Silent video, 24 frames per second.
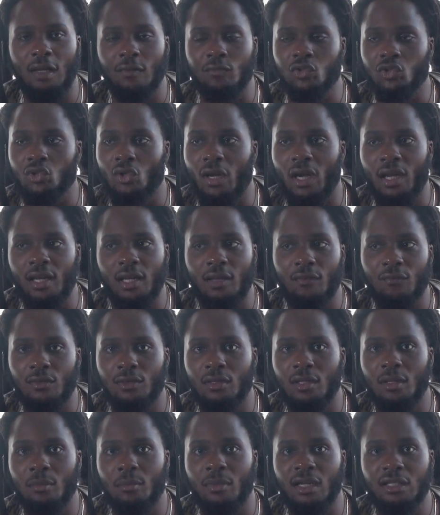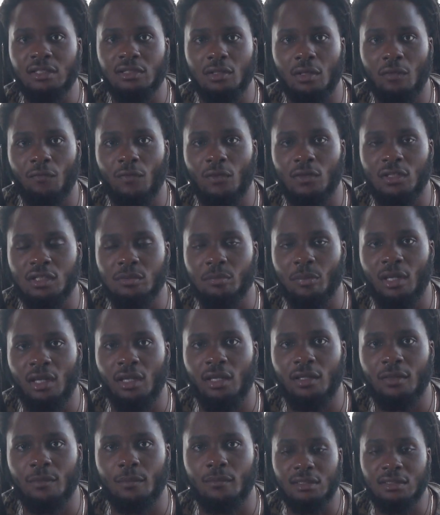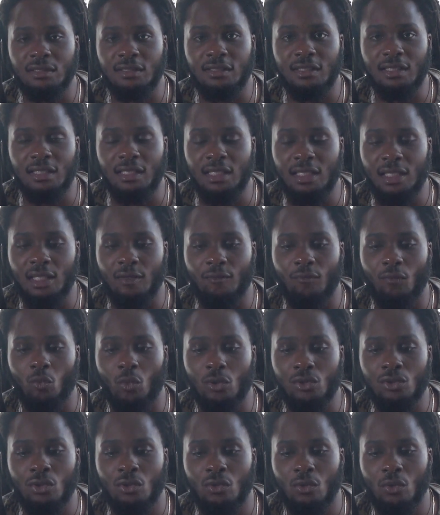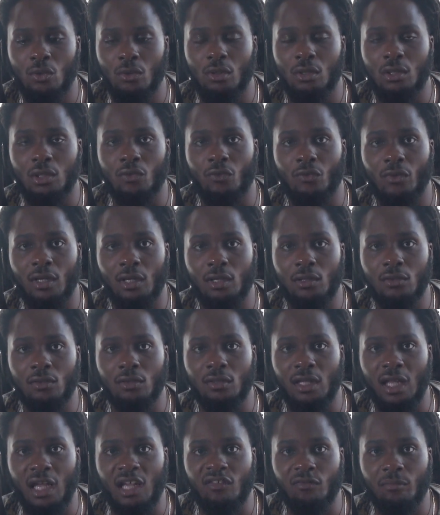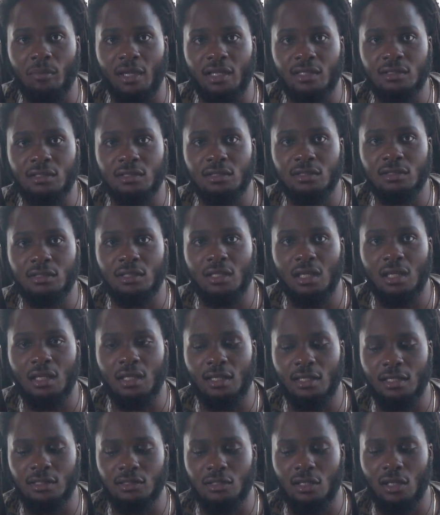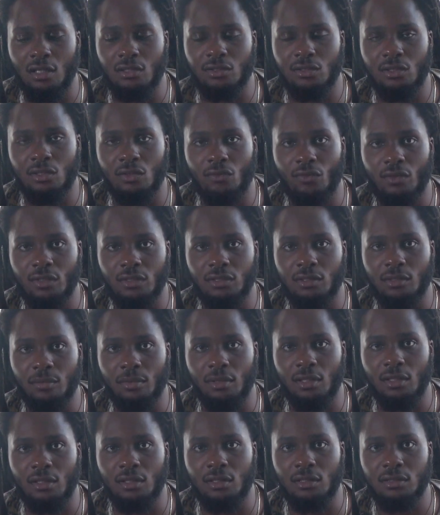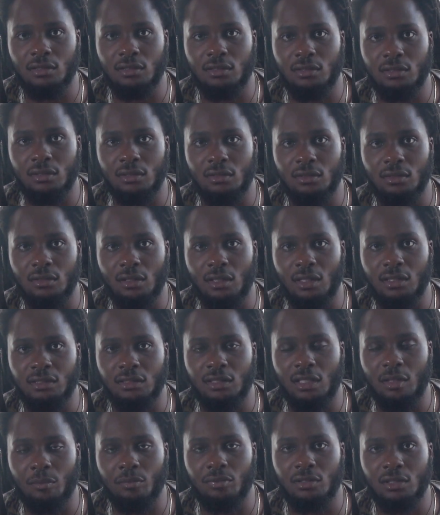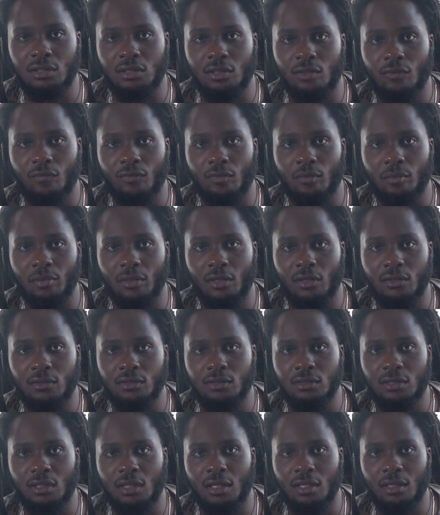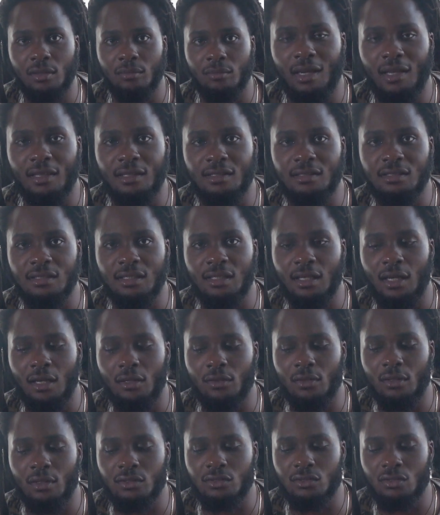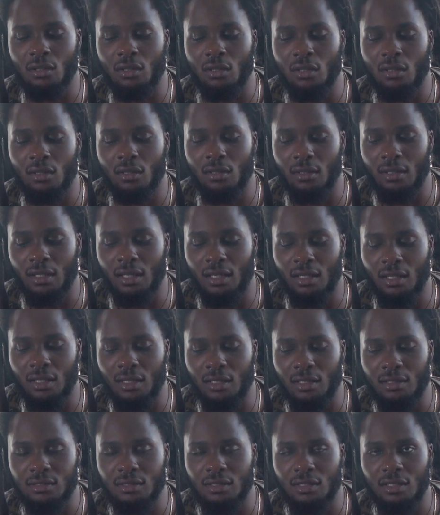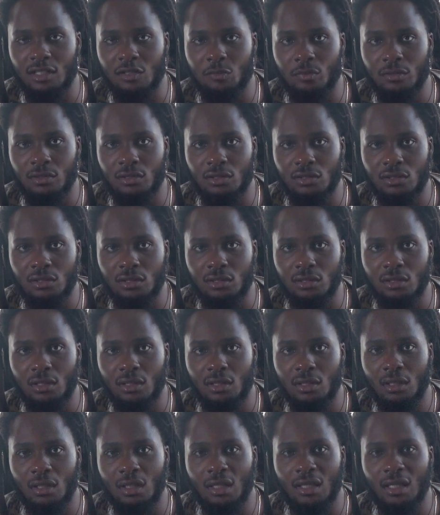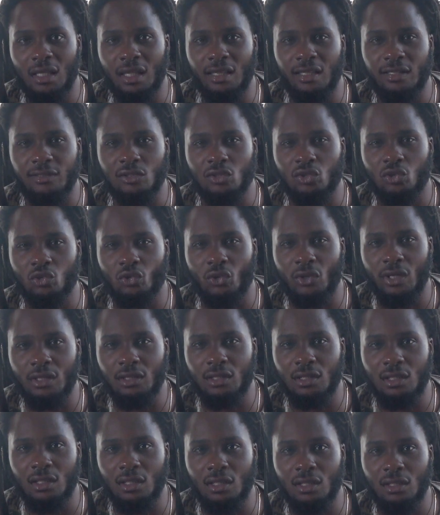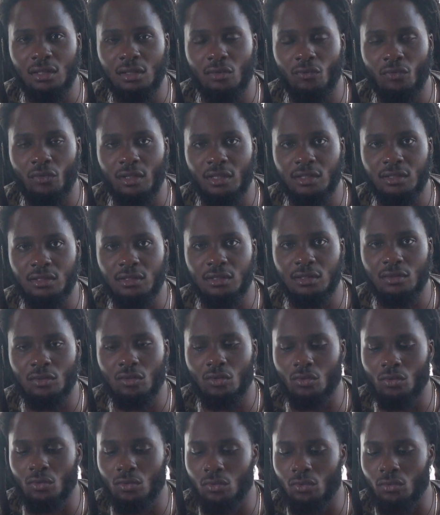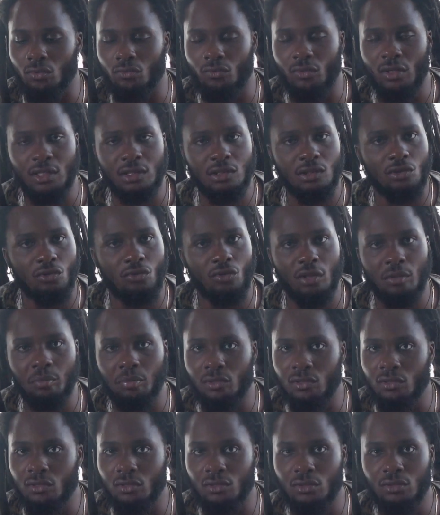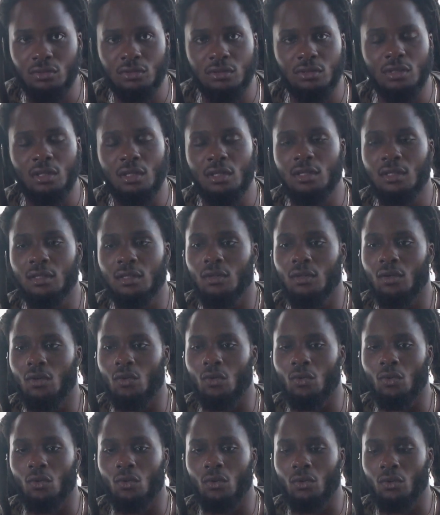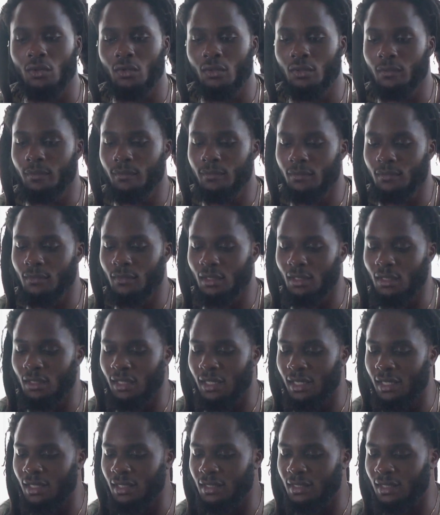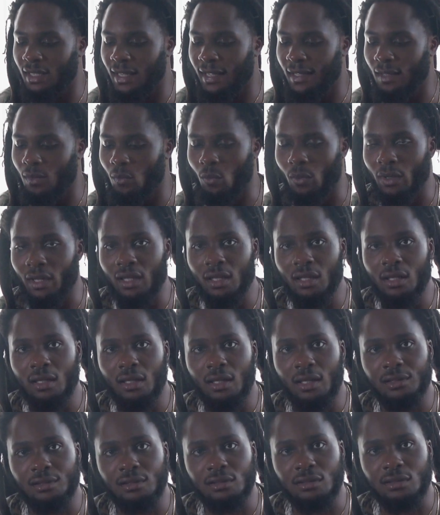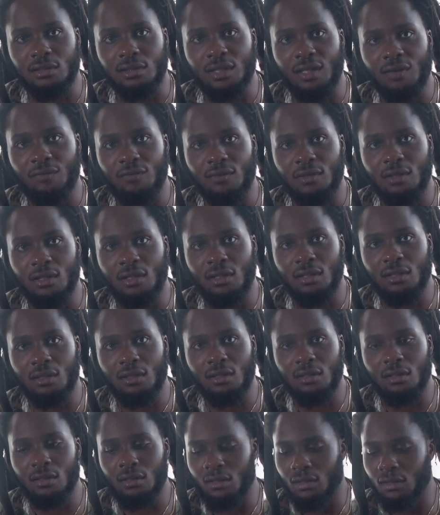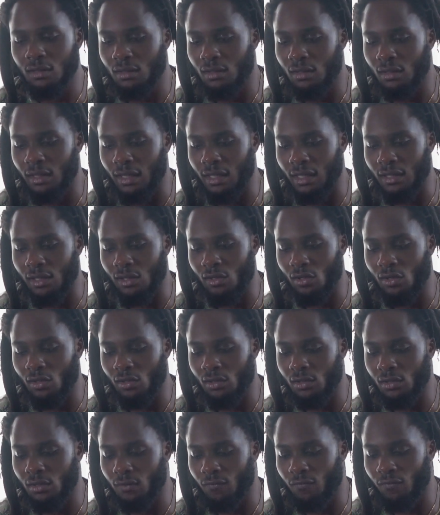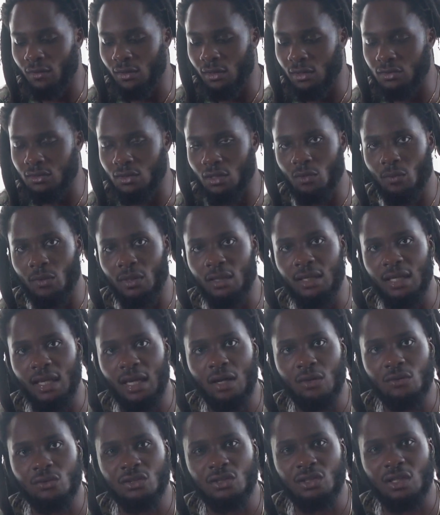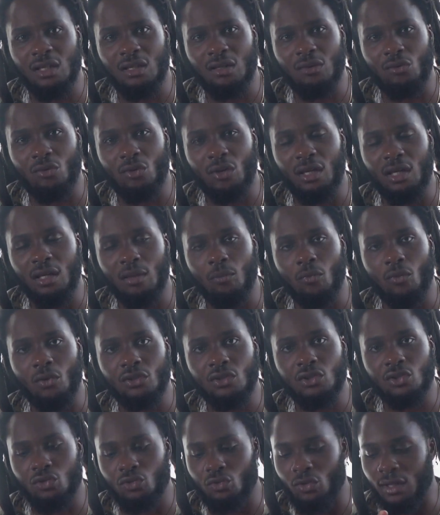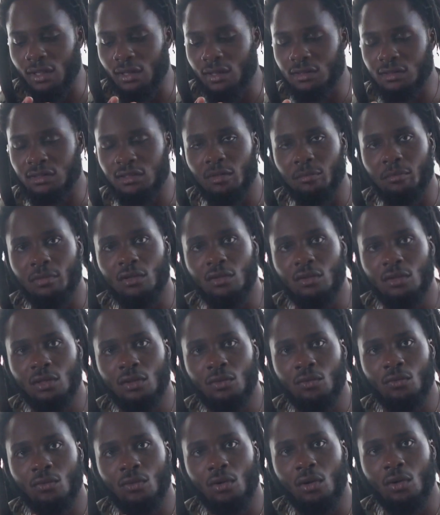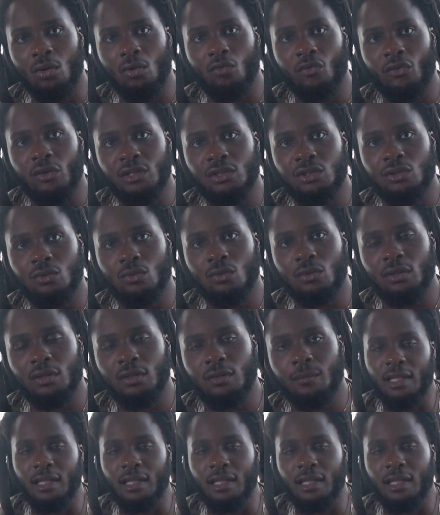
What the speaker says: I've tried everything, but I still feel this pain. See if what you're doing on your regular life basis is causing your wrist to be in this extended position for periods of time. And then see how you can start getting it into this position and then strengthening the wrist through wrist grippers or getting a light weight and just lifting it and curling your fingers all the way down, just creating more strength and stability through the whole wrist joint.